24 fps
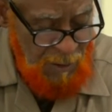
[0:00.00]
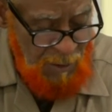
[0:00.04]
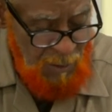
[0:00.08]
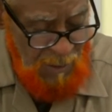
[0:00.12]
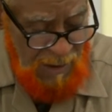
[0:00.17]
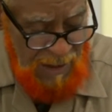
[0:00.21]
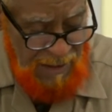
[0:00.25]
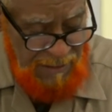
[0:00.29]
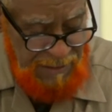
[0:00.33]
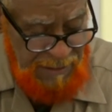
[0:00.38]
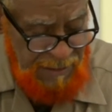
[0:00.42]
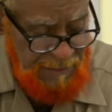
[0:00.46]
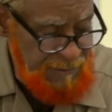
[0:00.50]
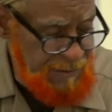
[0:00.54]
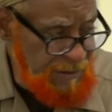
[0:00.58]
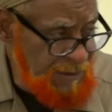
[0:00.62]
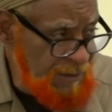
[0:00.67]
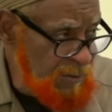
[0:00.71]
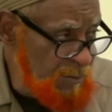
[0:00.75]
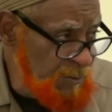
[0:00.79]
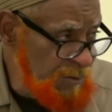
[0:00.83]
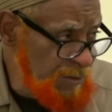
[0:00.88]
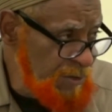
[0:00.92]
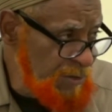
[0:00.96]
whole idea of
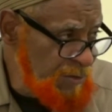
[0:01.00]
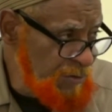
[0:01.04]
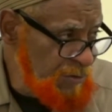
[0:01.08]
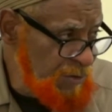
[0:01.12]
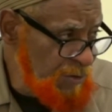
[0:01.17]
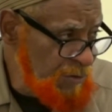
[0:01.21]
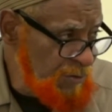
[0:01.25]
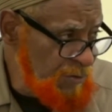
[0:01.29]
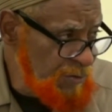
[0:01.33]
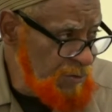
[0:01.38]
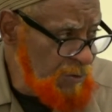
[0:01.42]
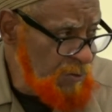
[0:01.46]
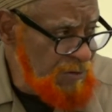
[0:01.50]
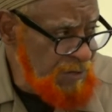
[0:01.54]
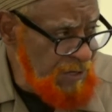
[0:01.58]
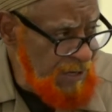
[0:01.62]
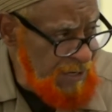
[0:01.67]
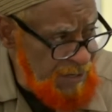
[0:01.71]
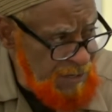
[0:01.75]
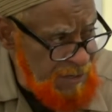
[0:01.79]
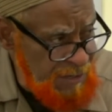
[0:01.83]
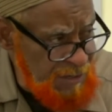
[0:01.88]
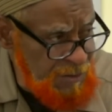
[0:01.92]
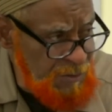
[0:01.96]
dealing with the children. So
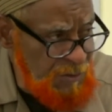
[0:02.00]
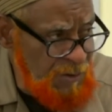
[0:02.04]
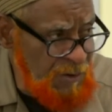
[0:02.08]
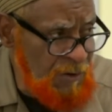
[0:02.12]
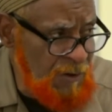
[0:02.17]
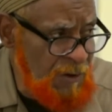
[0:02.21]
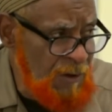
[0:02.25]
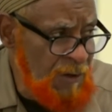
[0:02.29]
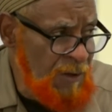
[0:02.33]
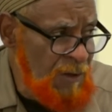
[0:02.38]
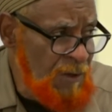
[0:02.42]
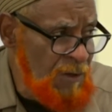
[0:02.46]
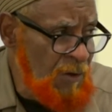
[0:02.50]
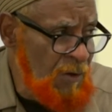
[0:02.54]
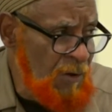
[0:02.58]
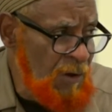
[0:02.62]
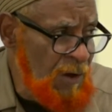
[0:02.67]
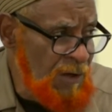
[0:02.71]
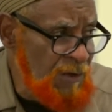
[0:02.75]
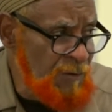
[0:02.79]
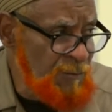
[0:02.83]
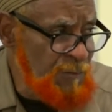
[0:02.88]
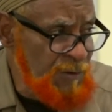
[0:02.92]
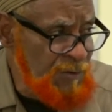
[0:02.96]
tending to your
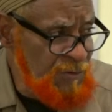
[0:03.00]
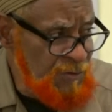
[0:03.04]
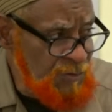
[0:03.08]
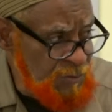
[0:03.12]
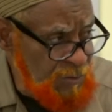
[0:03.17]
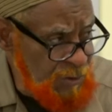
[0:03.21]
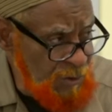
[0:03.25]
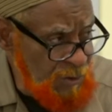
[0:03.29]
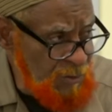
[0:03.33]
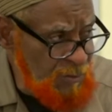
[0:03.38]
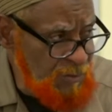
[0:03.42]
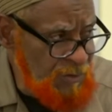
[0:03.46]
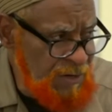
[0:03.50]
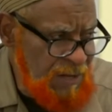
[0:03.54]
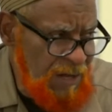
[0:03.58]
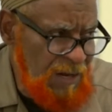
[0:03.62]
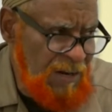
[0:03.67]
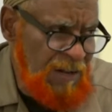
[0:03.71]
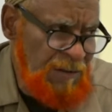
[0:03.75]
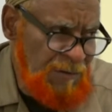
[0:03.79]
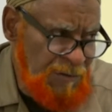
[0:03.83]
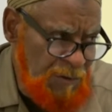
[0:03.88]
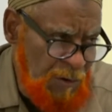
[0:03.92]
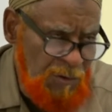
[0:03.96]
husband's children, yeah,
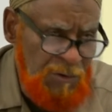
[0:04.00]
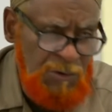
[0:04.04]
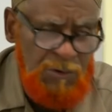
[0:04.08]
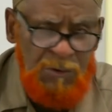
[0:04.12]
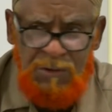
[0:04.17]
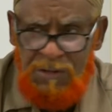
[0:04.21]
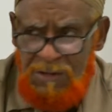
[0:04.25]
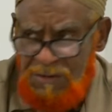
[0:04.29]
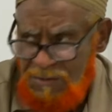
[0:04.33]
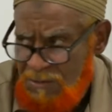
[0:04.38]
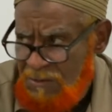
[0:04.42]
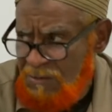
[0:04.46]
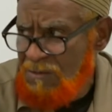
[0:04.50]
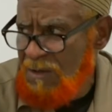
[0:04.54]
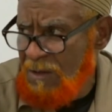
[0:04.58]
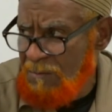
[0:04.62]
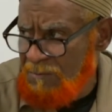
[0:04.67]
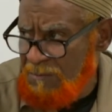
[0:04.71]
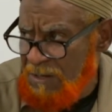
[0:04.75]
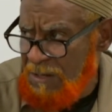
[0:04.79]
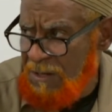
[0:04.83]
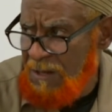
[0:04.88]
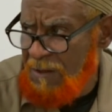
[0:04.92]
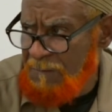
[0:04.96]
that's your duty too.
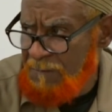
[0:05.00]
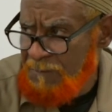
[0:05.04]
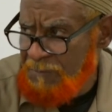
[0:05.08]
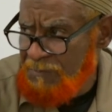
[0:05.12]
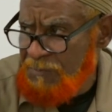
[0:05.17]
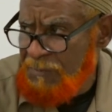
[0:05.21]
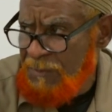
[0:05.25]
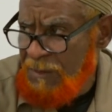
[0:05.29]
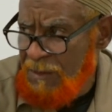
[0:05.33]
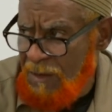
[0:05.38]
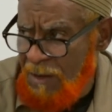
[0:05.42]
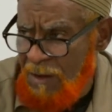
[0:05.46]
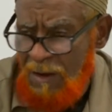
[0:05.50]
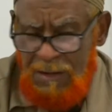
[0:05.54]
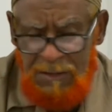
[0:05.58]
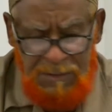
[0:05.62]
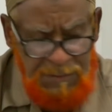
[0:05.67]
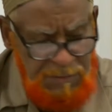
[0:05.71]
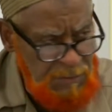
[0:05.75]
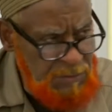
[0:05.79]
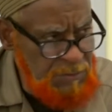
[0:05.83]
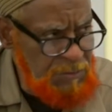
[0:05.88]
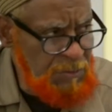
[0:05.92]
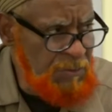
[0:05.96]
Alhamdulillah. All right,
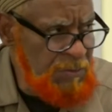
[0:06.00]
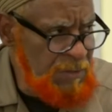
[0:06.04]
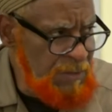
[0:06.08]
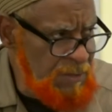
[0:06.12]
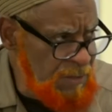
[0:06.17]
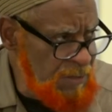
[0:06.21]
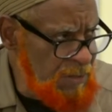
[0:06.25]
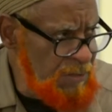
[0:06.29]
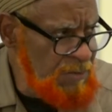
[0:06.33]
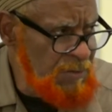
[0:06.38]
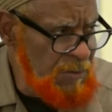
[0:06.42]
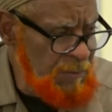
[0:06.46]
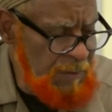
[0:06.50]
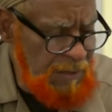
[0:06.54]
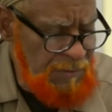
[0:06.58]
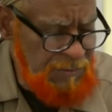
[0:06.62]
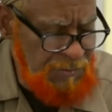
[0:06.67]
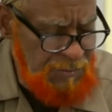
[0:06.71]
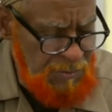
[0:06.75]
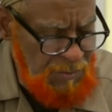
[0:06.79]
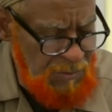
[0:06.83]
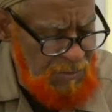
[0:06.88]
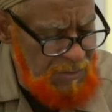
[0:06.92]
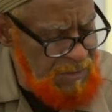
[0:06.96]
it's your duty to make
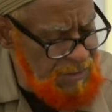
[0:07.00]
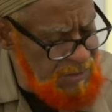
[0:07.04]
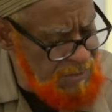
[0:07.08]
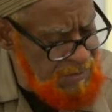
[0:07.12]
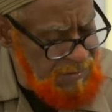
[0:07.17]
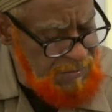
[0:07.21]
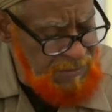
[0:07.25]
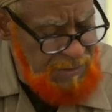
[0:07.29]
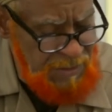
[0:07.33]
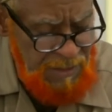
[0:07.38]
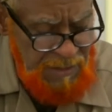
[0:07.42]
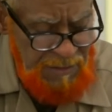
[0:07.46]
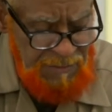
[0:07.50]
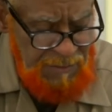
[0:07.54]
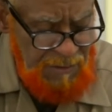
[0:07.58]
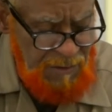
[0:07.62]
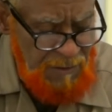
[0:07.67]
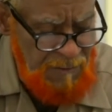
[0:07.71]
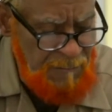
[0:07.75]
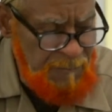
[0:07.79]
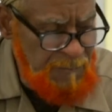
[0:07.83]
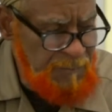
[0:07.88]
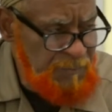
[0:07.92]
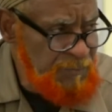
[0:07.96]
sure that these kids
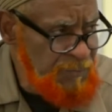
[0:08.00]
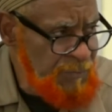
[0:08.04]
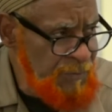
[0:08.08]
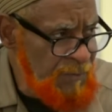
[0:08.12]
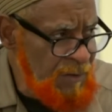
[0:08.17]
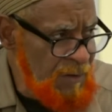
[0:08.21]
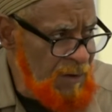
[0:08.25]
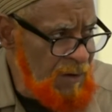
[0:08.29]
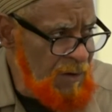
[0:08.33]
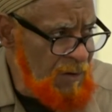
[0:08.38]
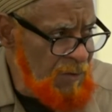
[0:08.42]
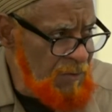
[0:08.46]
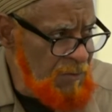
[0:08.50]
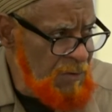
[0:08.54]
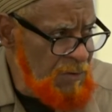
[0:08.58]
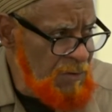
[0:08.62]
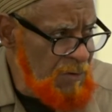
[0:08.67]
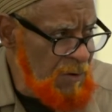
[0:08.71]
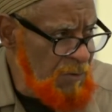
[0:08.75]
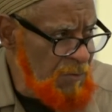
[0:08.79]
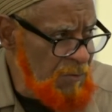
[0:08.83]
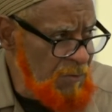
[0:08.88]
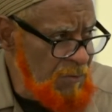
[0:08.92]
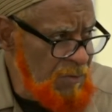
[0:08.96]
are, you
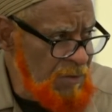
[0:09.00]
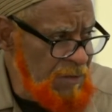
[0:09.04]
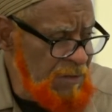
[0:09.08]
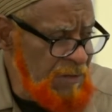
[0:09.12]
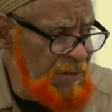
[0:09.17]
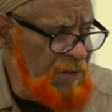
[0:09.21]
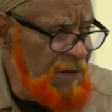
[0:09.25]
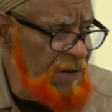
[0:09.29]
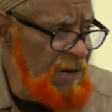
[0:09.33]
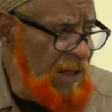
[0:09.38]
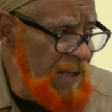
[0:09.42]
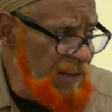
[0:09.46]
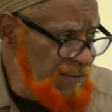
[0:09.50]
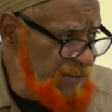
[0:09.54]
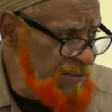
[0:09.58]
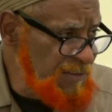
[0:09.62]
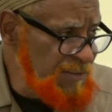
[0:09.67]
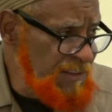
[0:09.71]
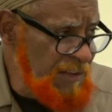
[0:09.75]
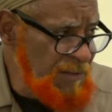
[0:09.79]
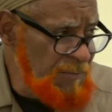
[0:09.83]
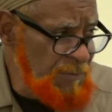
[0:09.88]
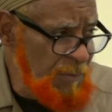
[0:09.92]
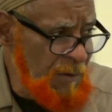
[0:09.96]
know, getting the
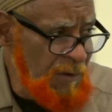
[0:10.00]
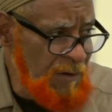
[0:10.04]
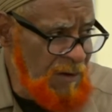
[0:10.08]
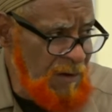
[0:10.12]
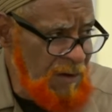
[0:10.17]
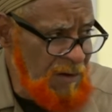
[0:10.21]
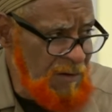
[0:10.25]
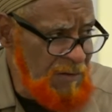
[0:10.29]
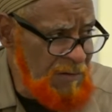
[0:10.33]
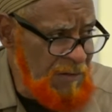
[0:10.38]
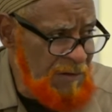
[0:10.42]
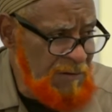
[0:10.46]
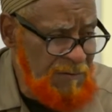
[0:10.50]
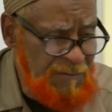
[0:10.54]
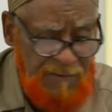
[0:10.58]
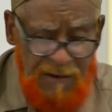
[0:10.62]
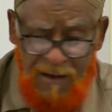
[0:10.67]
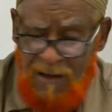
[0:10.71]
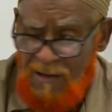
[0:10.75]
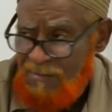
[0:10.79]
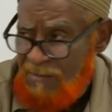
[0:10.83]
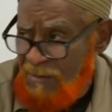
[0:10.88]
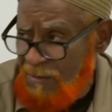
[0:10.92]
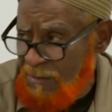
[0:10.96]
lessons that the
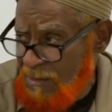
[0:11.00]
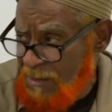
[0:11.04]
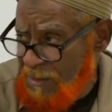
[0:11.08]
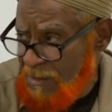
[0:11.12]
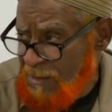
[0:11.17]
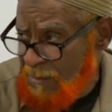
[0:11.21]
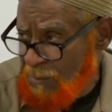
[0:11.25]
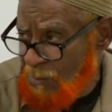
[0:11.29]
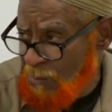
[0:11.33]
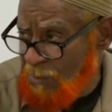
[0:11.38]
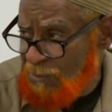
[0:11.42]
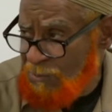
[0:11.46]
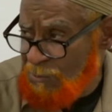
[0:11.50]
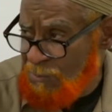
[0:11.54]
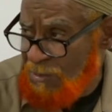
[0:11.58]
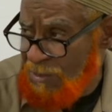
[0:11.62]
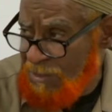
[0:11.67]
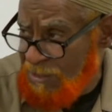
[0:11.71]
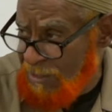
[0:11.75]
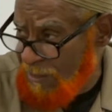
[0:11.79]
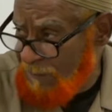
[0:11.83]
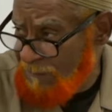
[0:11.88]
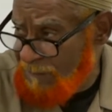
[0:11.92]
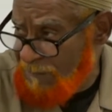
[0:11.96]
father wants you to
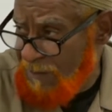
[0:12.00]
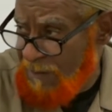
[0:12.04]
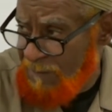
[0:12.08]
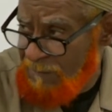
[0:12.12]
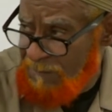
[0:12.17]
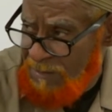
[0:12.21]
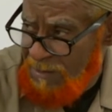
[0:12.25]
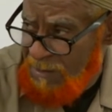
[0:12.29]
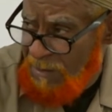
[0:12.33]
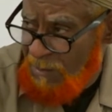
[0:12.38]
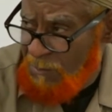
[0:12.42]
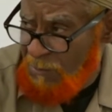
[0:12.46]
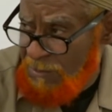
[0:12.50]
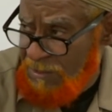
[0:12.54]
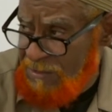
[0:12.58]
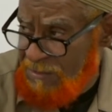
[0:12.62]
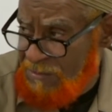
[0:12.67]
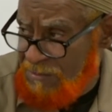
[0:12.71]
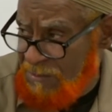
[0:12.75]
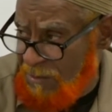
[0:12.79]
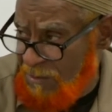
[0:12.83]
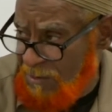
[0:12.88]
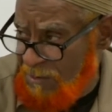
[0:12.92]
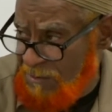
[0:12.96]
give them, you know, when
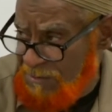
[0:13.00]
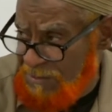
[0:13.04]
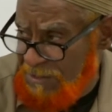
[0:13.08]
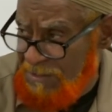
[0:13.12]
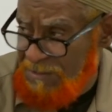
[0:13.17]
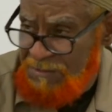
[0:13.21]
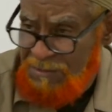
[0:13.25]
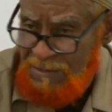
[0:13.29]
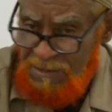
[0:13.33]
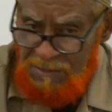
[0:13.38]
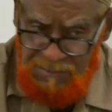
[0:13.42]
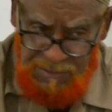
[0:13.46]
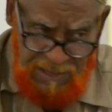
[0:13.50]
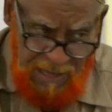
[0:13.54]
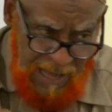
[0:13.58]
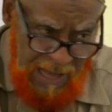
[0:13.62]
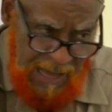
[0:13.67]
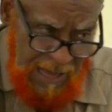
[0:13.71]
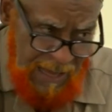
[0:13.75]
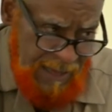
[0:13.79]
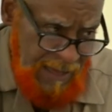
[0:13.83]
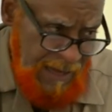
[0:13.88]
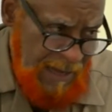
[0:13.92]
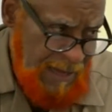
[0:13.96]
he's gone, teaching them the
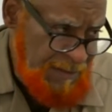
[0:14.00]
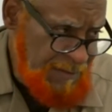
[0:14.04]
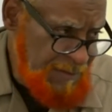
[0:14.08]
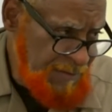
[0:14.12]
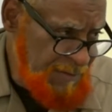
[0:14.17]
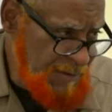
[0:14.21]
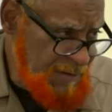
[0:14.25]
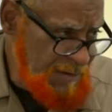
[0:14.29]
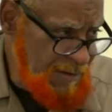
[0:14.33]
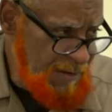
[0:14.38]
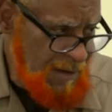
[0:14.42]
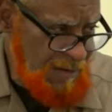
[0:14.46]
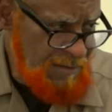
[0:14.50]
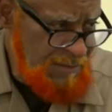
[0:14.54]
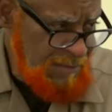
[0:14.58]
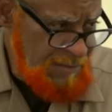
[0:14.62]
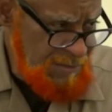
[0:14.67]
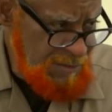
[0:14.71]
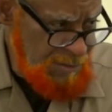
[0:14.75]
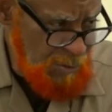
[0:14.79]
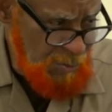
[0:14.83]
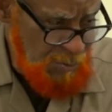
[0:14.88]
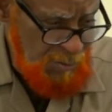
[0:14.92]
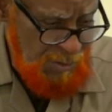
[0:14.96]
ayats and the
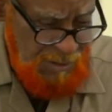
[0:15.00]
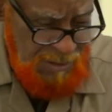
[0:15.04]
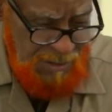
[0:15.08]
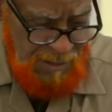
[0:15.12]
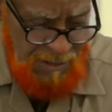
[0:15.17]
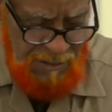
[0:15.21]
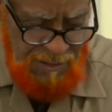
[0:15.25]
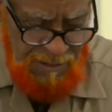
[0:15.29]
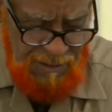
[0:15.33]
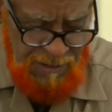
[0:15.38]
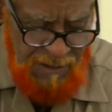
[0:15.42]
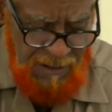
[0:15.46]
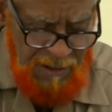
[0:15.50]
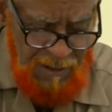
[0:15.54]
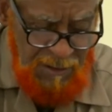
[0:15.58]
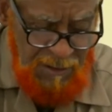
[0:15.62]
sunnah and